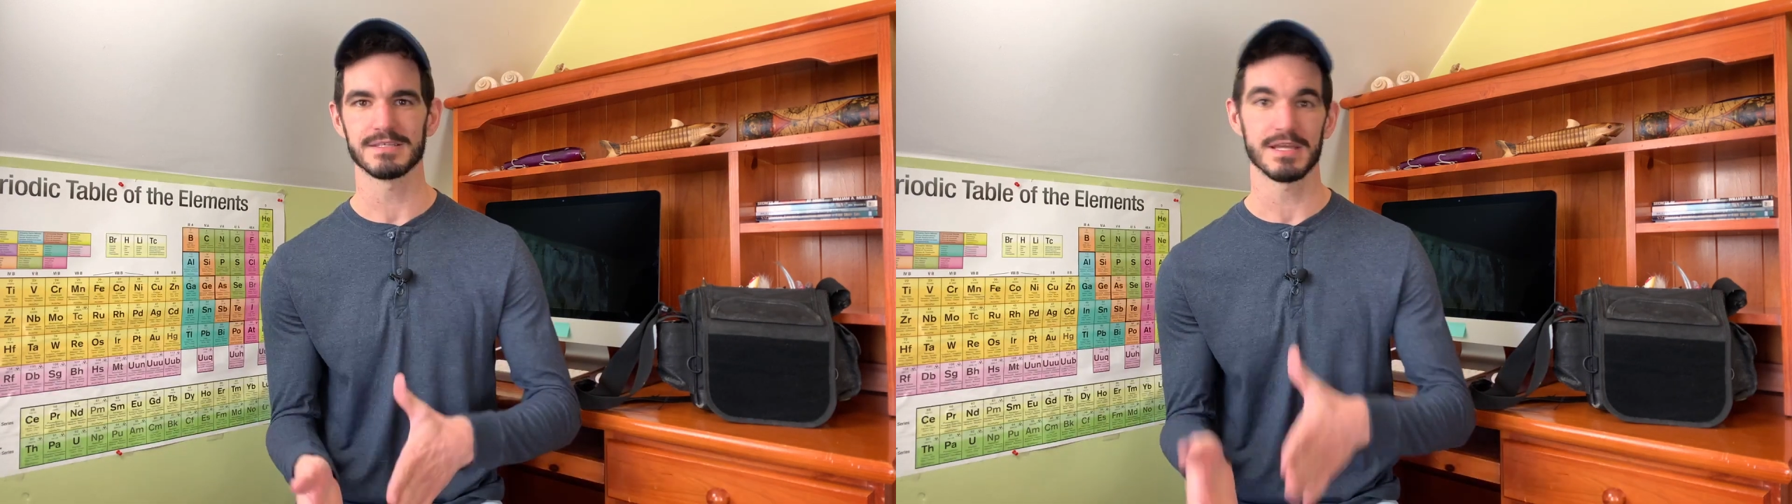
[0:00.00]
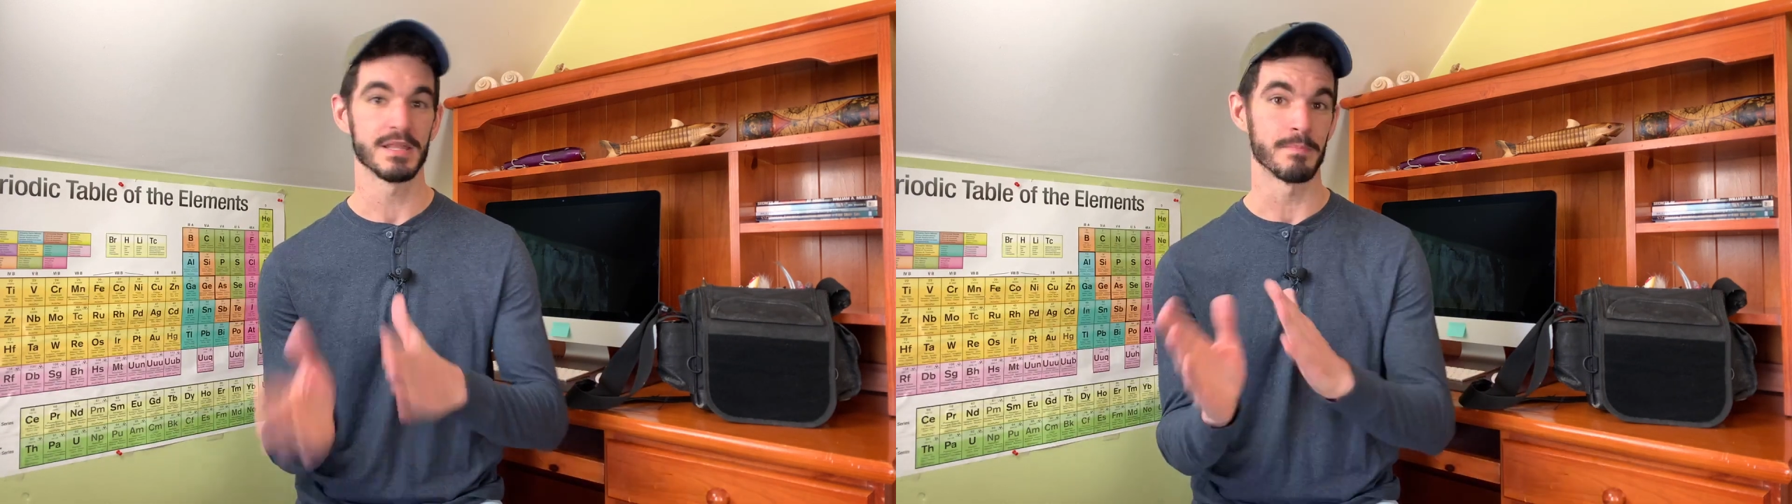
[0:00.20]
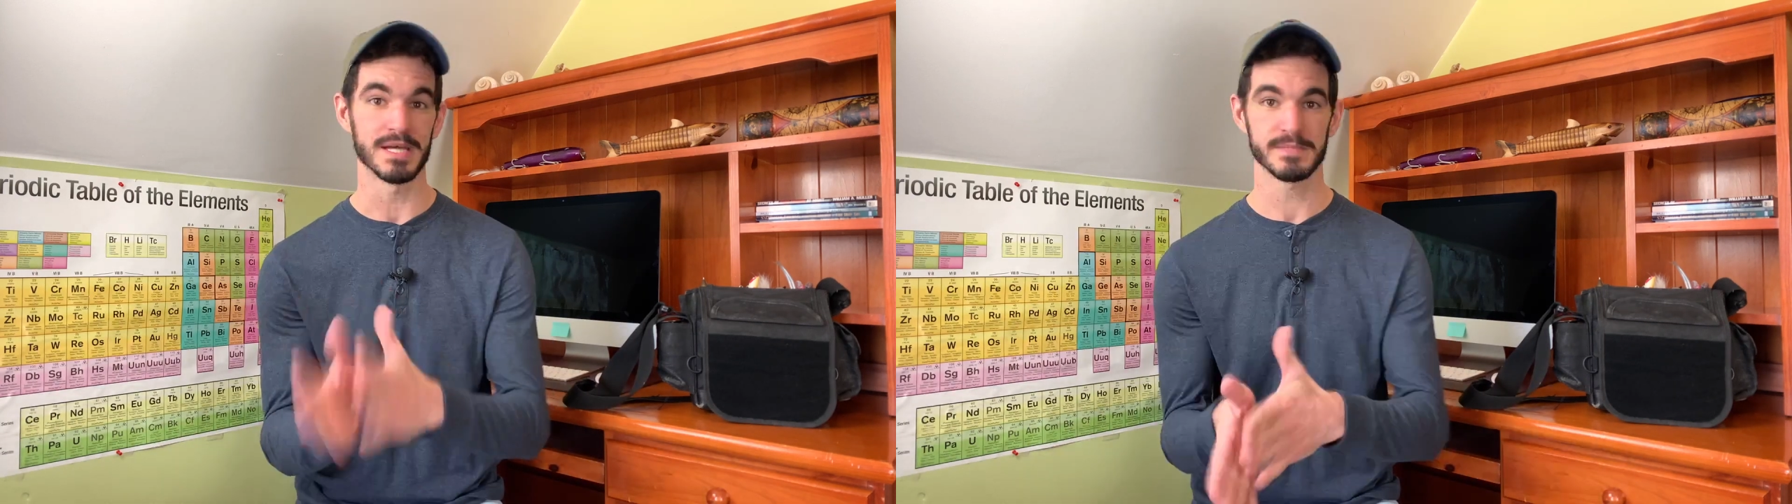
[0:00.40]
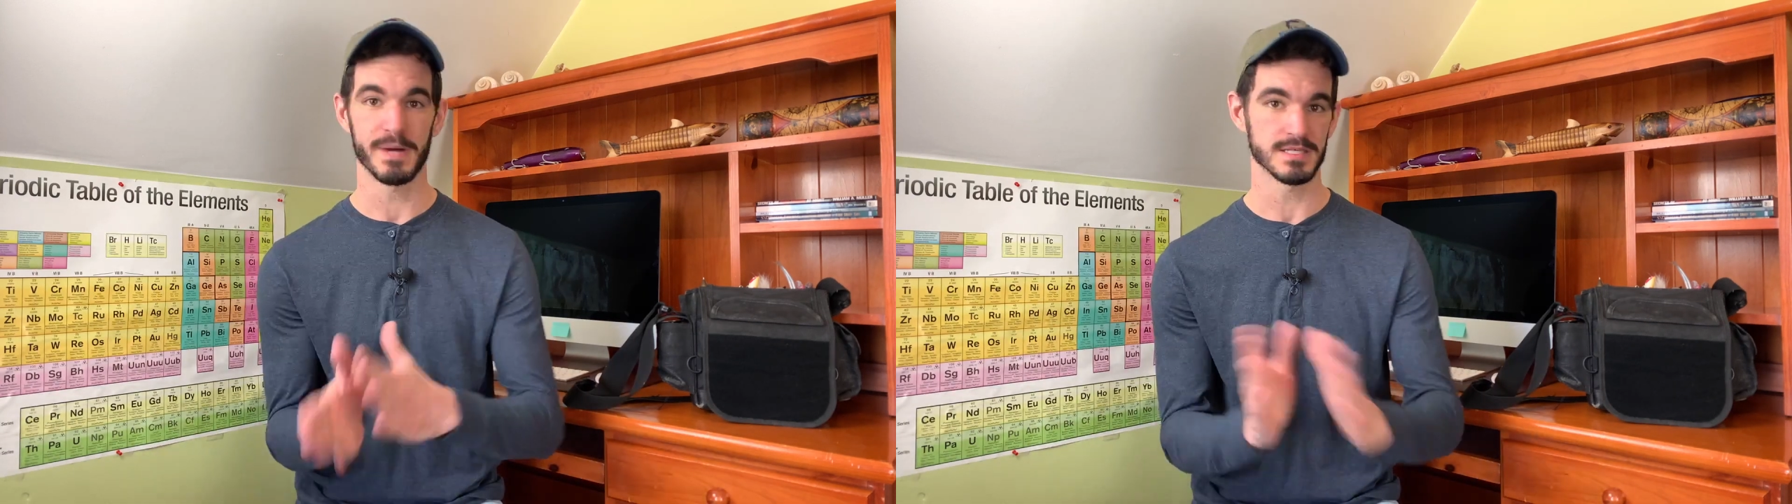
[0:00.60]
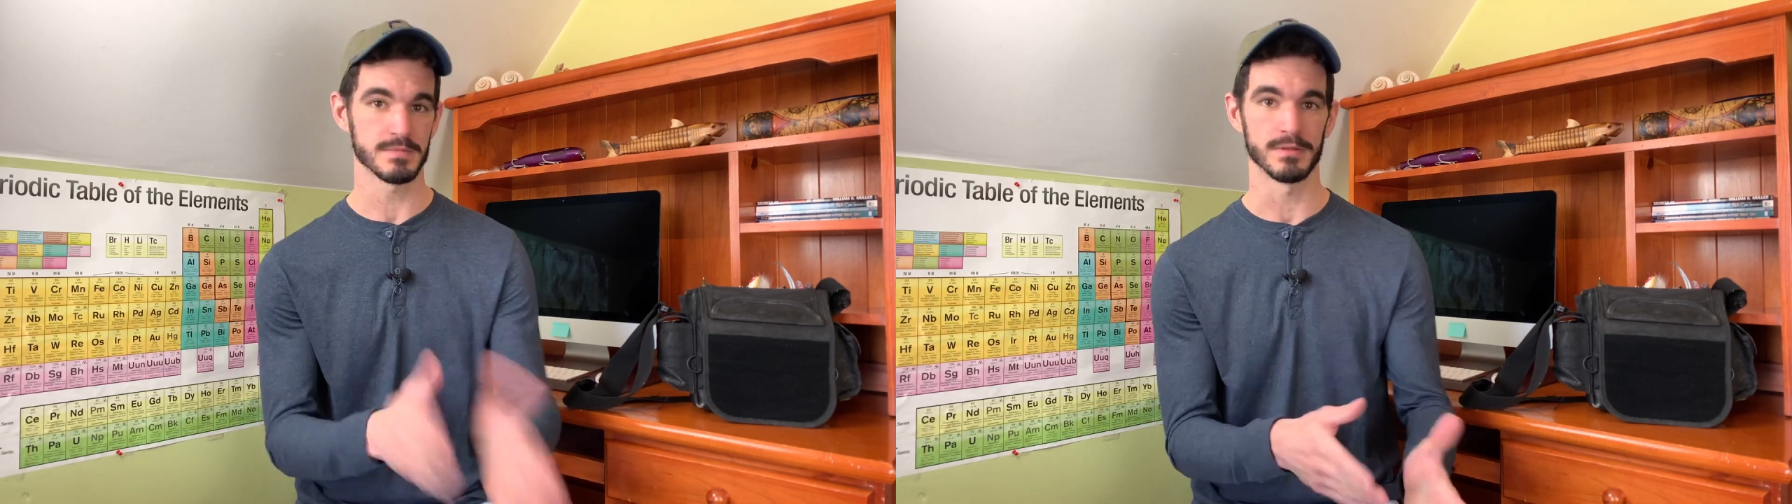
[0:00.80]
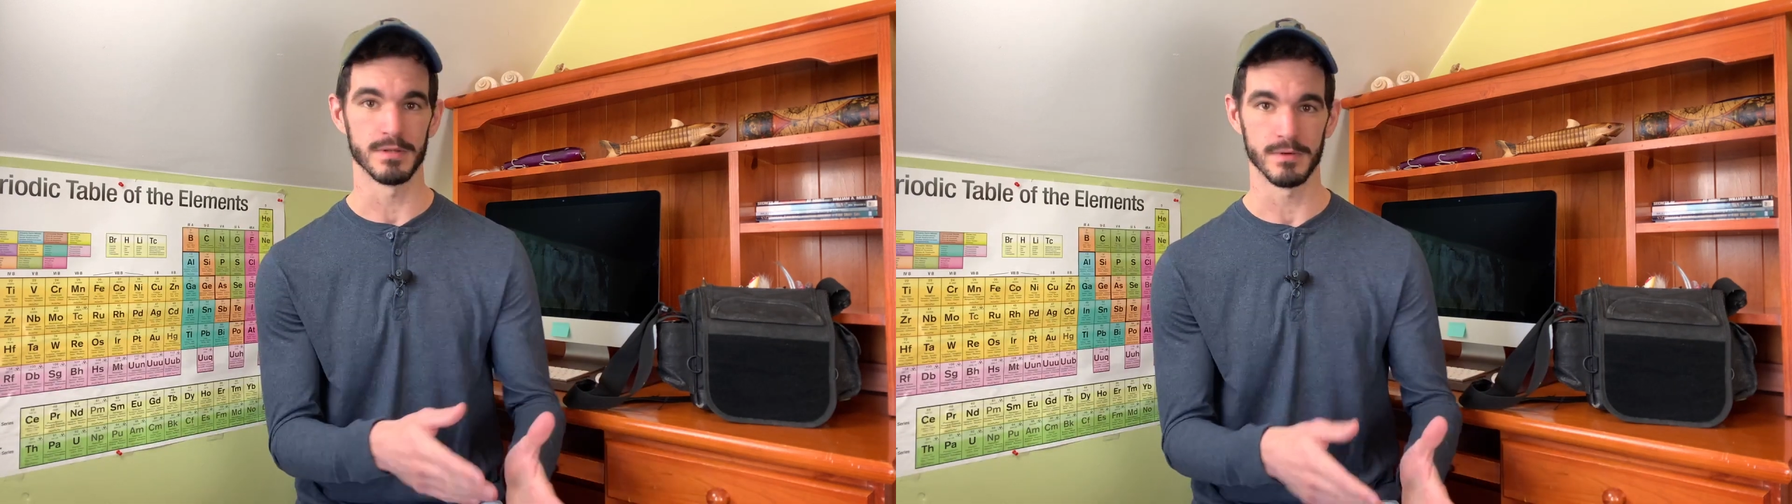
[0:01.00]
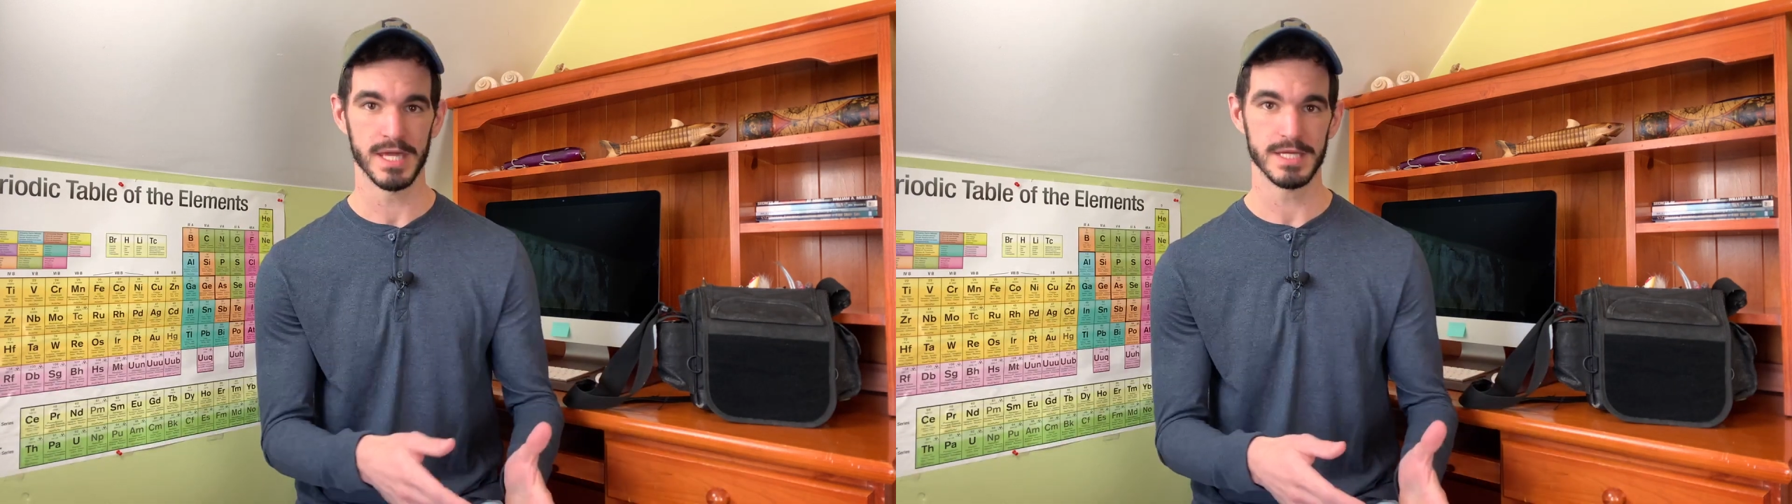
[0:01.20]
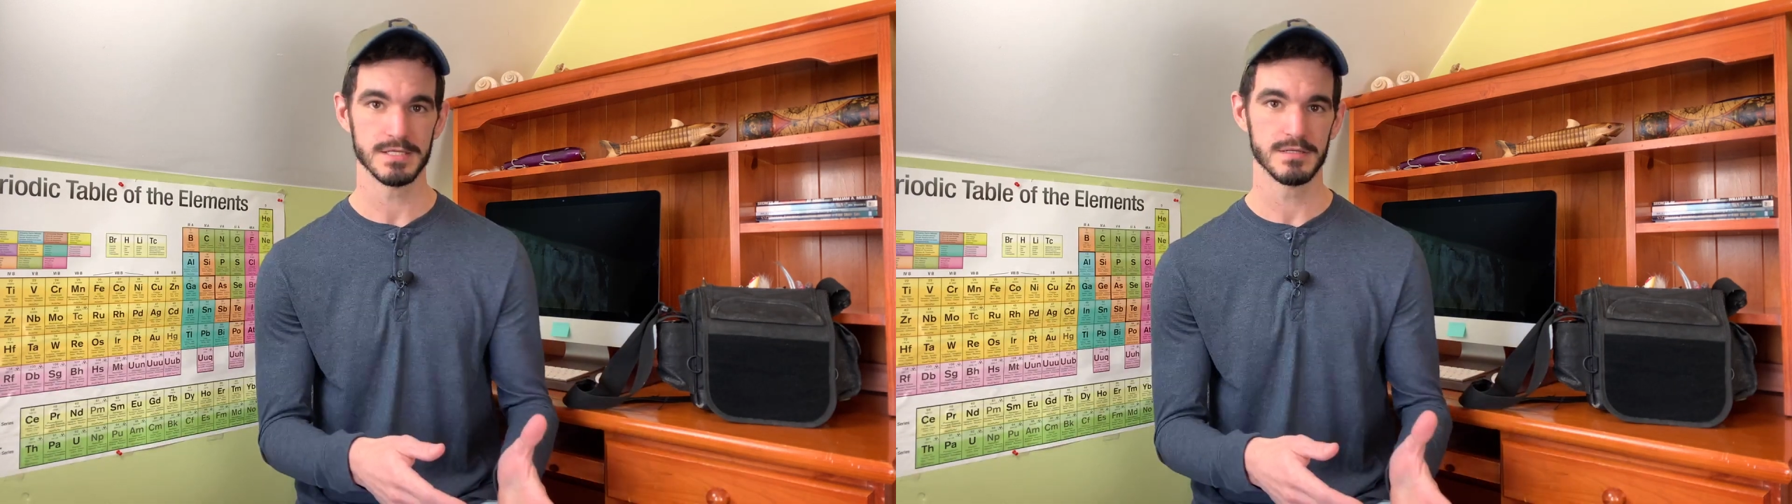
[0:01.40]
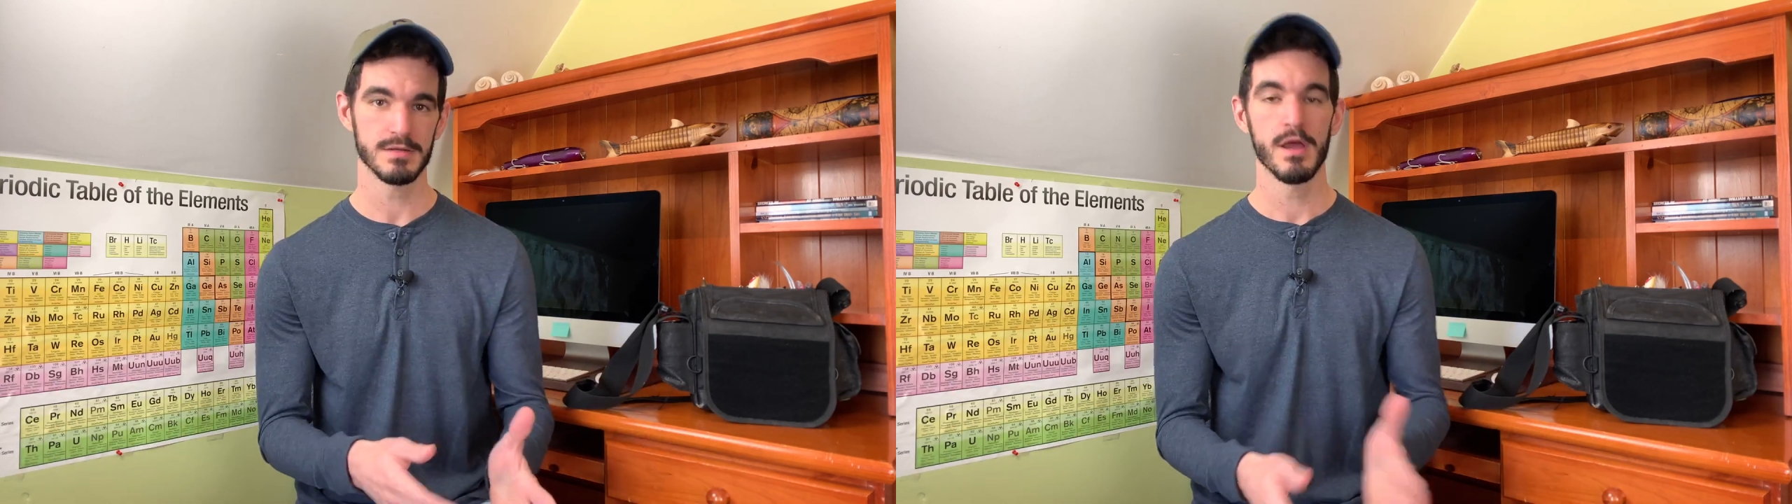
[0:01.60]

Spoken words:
in the best possible location